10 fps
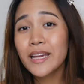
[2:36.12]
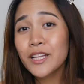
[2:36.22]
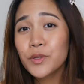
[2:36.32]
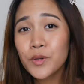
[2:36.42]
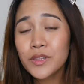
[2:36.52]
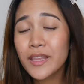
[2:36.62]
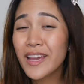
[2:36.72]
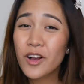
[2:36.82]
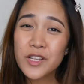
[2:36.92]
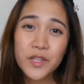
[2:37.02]
Take note that I
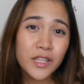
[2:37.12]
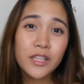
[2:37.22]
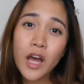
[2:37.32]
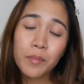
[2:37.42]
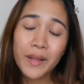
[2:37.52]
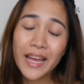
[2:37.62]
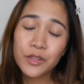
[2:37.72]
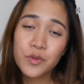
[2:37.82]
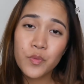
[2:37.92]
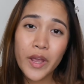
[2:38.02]
also did not plan
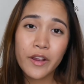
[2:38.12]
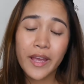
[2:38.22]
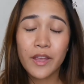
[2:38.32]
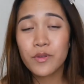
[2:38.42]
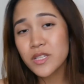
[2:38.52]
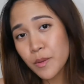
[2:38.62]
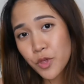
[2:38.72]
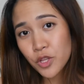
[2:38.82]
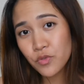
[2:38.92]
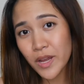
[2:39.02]
to wear a
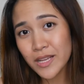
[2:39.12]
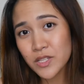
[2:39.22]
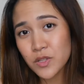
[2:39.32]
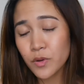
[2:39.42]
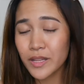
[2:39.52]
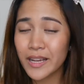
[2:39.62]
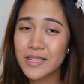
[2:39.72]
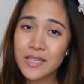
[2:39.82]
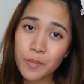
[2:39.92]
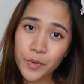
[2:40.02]
reception dress or like a
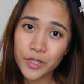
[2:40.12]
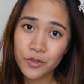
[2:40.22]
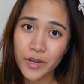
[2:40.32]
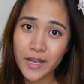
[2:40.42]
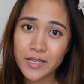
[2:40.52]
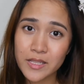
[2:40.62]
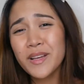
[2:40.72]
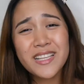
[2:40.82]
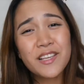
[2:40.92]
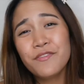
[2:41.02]
separate dress,
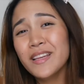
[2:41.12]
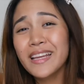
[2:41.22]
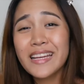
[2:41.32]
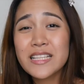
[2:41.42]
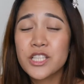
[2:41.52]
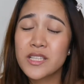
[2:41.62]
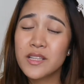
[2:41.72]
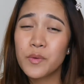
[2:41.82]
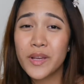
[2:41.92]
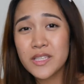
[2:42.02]
because I feel like it's just
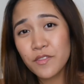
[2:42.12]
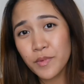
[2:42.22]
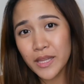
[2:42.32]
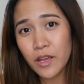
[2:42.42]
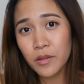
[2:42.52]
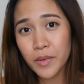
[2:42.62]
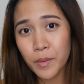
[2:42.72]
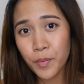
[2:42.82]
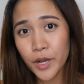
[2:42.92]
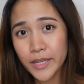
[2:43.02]
a waste of money on my
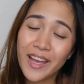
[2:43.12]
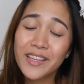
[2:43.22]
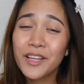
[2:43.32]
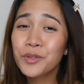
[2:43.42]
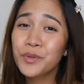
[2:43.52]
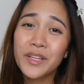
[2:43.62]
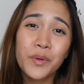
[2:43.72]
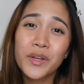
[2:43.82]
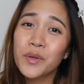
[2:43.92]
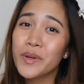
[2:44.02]
part, and I don't really
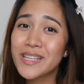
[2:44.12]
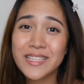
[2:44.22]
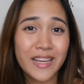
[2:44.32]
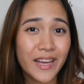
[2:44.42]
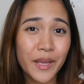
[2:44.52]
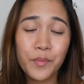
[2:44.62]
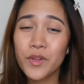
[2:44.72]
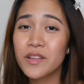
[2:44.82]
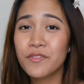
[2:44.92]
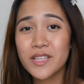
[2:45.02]
want to waste time
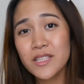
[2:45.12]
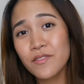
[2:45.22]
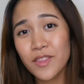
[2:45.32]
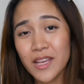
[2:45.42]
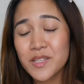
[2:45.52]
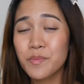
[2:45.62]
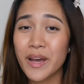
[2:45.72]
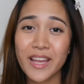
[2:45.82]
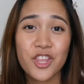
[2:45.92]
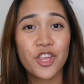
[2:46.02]
with the festivities
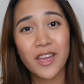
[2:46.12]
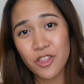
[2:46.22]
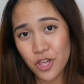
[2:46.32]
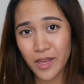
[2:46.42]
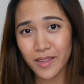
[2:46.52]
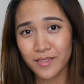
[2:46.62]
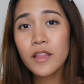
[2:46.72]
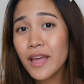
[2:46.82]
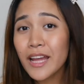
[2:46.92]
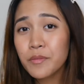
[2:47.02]
by changing.
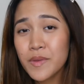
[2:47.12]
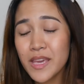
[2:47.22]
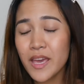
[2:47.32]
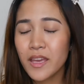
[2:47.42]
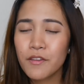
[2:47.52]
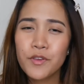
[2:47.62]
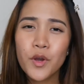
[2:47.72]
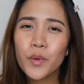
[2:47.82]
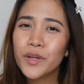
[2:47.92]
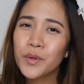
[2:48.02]
That being, if you
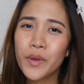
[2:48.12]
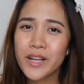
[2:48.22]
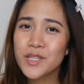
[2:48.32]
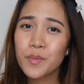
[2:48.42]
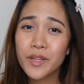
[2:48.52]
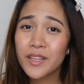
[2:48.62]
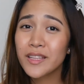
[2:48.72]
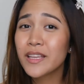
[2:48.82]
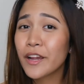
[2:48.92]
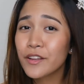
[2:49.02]
are gonna wear something the
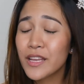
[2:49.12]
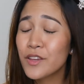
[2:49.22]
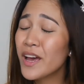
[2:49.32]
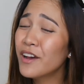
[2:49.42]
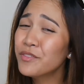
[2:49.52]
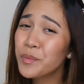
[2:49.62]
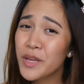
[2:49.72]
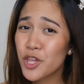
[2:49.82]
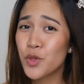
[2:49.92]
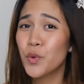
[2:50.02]
entire day, you have to
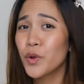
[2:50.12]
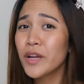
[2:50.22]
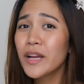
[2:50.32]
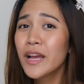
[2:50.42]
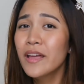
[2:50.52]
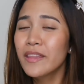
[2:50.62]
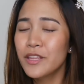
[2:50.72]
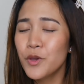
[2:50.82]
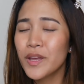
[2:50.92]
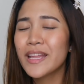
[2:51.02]
make sure that
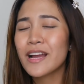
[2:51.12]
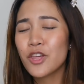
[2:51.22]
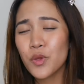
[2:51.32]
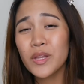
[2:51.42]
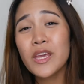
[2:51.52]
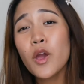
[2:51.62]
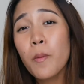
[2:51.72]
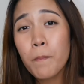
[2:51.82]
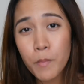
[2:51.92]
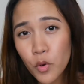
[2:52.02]
you can actually
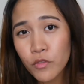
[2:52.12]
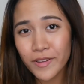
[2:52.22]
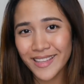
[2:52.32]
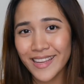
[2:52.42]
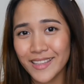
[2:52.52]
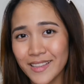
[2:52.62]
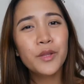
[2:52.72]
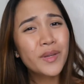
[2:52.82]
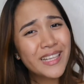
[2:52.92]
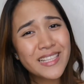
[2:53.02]
move in it. And
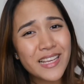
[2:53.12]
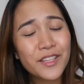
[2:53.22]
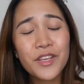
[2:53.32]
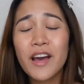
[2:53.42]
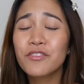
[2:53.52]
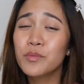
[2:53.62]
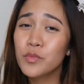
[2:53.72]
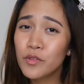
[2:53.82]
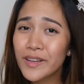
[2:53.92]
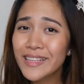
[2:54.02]
when I say that you have to
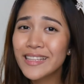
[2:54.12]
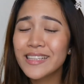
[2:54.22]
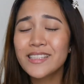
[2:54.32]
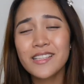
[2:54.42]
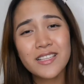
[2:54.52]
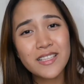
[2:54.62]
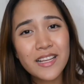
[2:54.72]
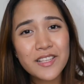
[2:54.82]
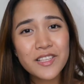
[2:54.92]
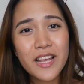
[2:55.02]
move in it, it doesn't
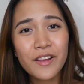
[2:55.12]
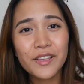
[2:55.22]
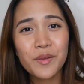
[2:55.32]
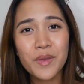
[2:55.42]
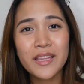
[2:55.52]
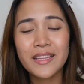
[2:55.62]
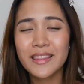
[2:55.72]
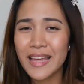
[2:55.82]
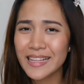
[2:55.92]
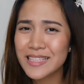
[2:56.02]
necessarily mean that
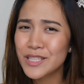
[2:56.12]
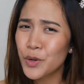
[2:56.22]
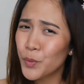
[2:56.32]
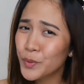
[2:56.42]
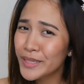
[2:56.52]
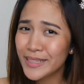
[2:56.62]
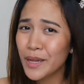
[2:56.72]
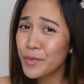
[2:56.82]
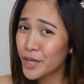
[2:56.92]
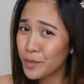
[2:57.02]
that's the only
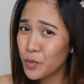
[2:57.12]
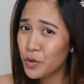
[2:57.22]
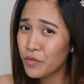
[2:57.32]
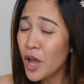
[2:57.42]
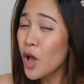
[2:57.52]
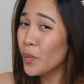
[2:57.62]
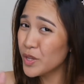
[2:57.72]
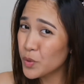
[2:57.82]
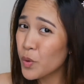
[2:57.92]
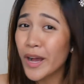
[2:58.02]
time you can move when
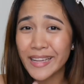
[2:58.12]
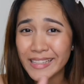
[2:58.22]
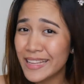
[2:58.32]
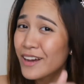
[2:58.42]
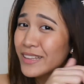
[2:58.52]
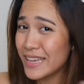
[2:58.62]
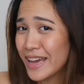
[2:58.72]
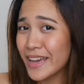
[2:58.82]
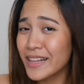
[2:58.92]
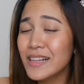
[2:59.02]
you're walking down the
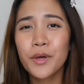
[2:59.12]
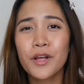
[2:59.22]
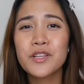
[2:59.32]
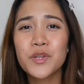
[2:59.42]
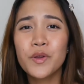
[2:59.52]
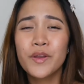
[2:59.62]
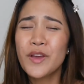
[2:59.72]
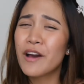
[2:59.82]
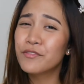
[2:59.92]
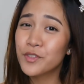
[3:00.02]
aisle, but also you
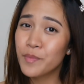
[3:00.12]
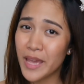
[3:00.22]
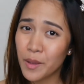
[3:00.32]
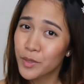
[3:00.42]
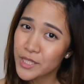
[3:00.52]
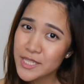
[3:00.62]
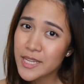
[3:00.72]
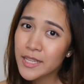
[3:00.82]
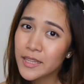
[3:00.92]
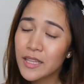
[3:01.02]
have to be able to
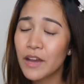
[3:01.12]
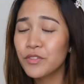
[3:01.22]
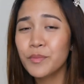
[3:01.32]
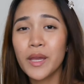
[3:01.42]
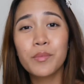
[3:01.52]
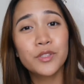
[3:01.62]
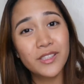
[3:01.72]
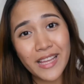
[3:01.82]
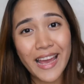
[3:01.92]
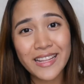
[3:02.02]
sit, you have to able to
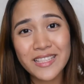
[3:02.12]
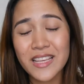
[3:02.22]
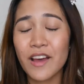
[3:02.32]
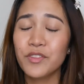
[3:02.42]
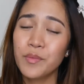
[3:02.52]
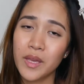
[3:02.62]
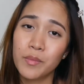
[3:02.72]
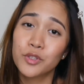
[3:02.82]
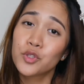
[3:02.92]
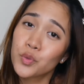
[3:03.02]
dance, you have to be
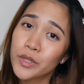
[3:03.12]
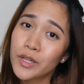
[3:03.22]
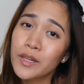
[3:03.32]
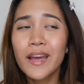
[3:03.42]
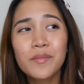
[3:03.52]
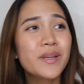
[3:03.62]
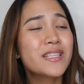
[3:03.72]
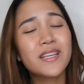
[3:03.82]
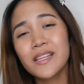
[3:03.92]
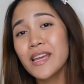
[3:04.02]
able to twirl, and
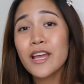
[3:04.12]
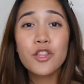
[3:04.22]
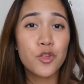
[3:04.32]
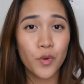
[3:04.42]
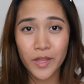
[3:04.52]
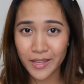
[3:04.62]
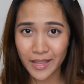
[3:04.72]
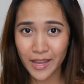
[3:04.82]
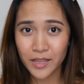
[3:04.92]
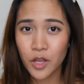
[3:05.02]
basically enjoy the
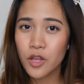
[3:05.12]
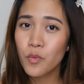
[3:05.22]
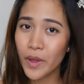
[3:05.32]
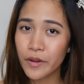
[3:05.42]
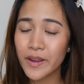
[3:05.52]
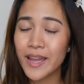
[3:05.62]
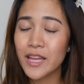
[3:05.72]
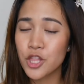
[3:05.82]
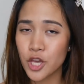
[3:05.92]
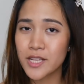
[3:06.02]
night
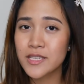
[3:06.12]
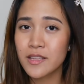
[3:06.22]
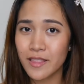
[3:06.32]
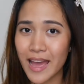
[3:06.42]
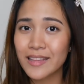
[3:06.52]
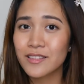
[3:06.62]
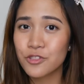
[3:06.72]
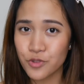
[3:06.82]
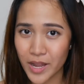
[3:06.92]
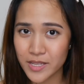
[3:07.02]
wearing just that
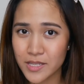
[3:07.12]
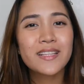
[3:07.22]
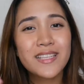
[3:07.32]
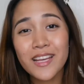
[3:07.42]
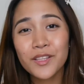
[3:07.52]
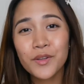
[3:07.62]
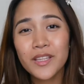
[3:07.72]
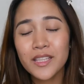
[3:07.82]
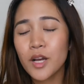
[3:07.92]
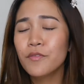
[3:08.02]
dress. Take note
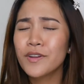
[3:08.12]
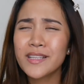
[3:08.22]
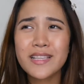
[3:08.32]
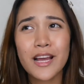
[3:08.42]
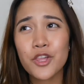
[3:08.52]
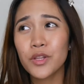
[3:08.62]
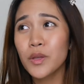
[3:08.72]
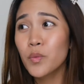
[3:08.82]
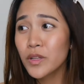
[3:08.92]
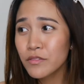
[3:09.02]
that comfort is actually
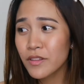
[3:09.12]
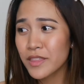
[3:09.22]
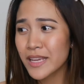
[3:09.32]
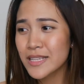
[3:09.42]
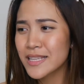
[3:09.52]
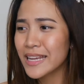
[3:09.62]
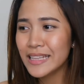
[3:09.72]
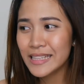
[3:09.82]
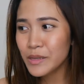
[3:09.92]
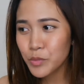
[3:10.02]
one of the things na
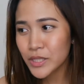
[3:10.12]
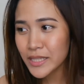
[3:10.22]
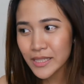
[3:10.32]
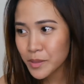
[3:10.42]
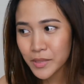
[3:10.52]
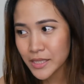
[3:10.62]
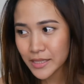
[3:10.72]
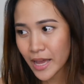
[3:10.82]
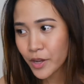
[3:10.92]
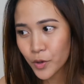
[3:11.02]
hindi mo talaga
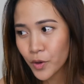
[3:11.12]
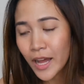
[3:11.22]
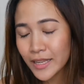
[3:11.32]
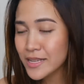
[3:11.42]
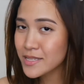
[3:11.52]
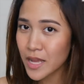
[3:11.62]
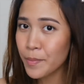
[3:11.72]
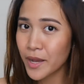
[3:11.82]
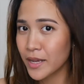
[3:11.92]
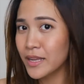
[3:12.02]
matatago unless
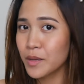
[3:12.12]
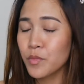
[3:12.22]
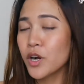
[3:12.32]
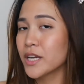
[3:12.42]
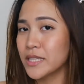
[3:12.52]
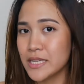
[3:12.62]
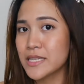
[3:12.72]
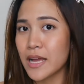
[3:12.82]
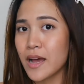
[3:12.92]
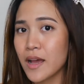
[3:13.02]
napakagaling mong artista.